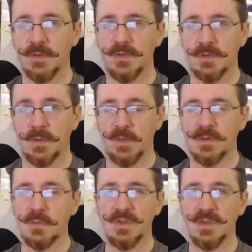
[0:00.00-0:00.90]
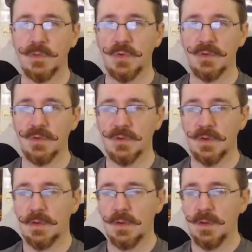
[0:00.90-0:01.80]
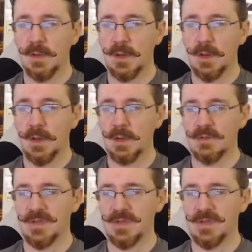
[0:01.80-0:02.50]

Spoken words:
and call myself Whiskey Musings. If